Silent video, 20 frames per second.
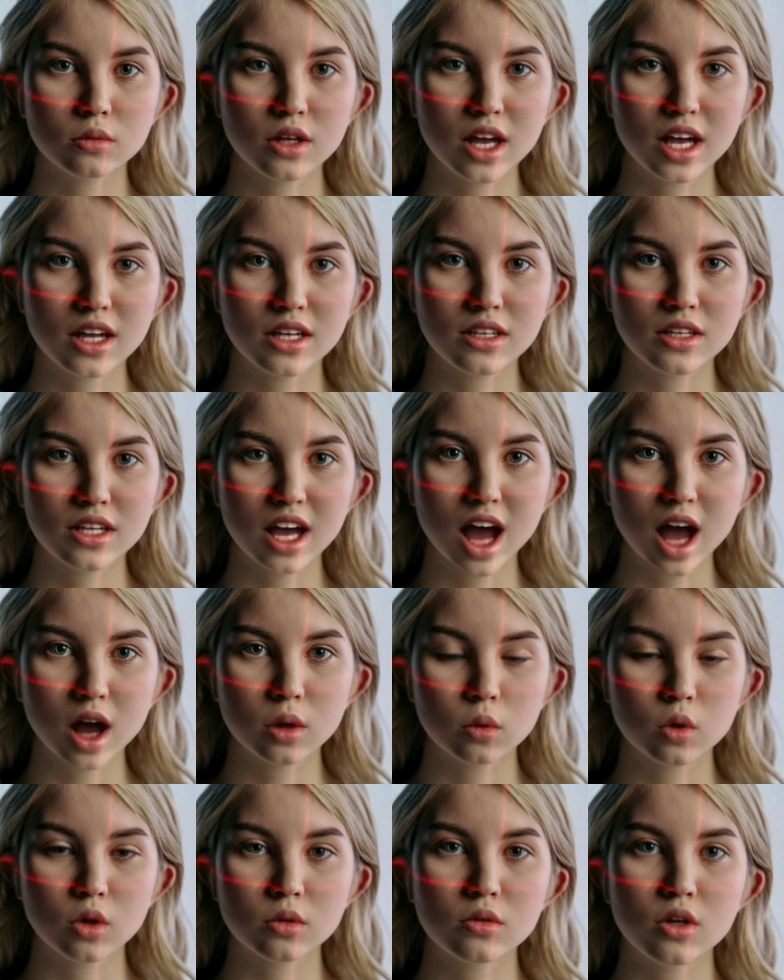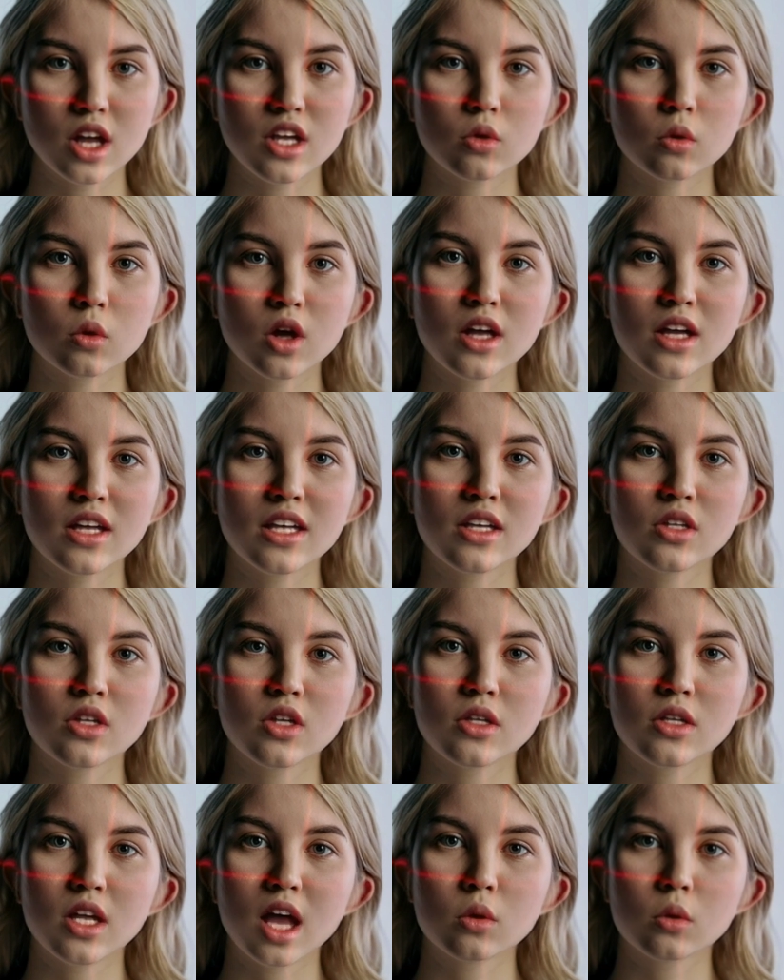It is a hybrid face
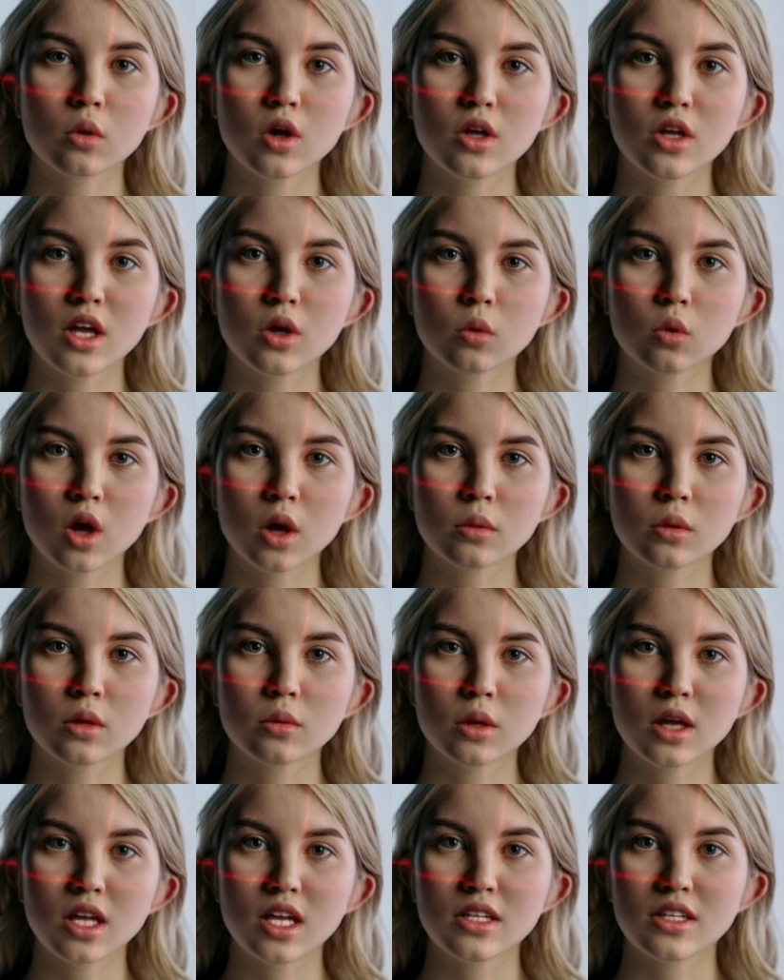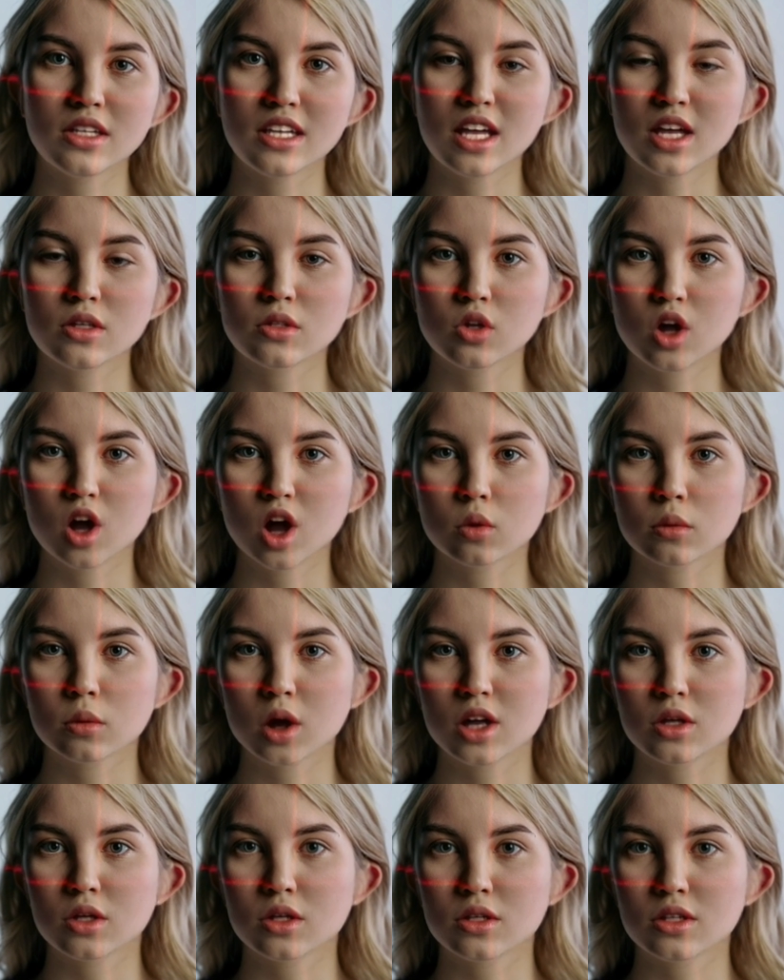recognition library wrapping many state-of-the-art
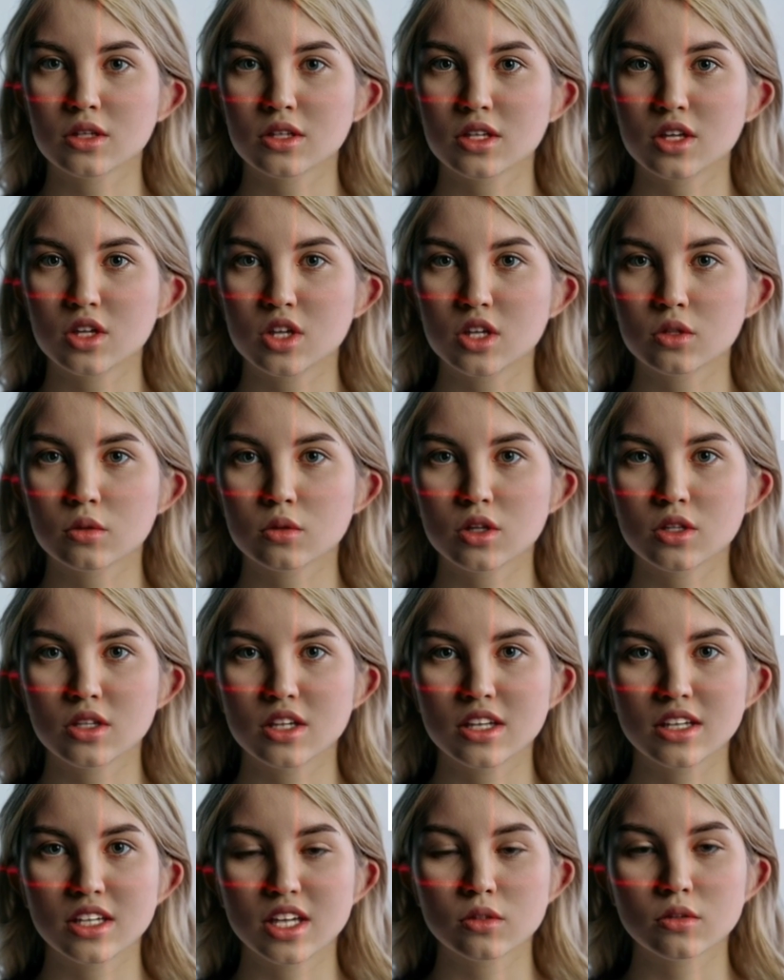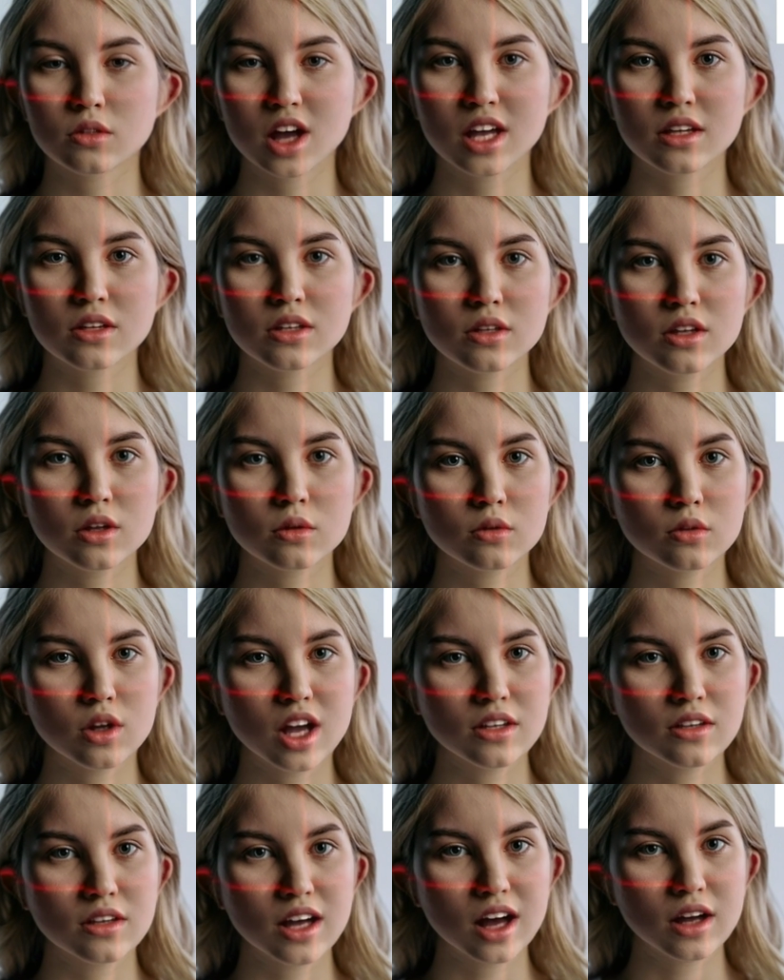models such as VGGFace,
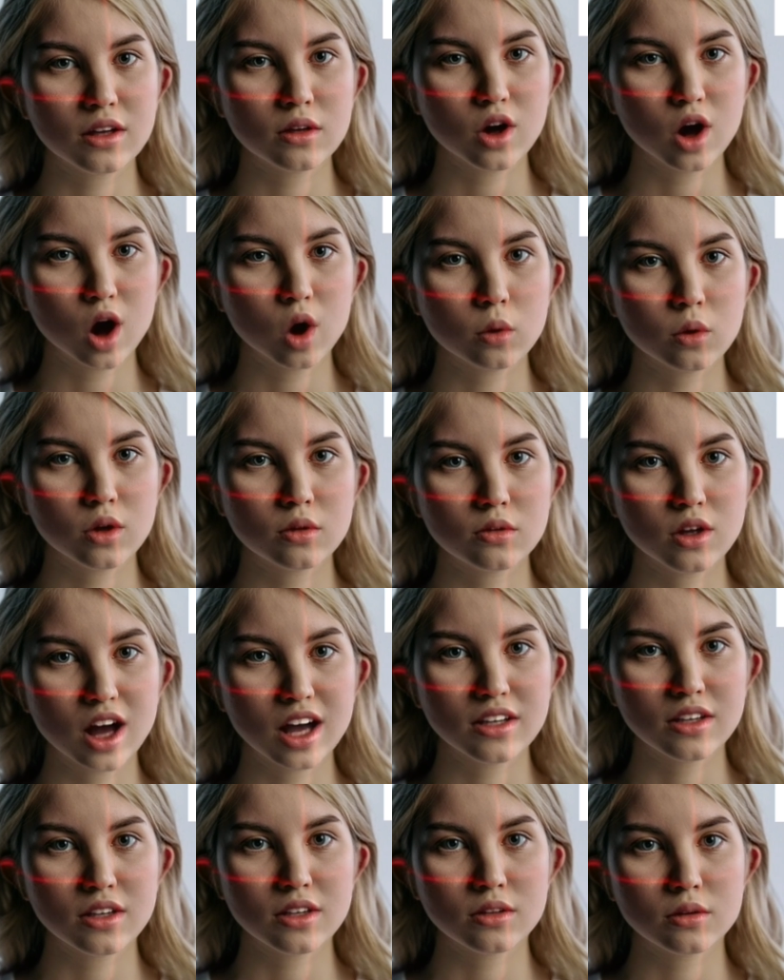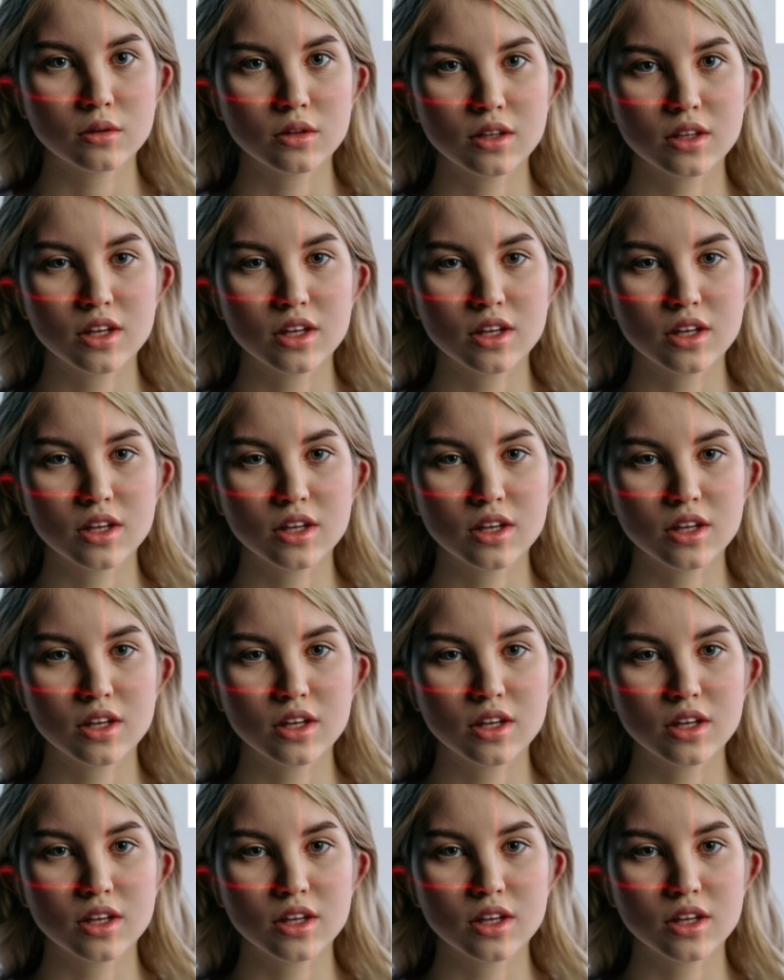FaceNet, OpenFace,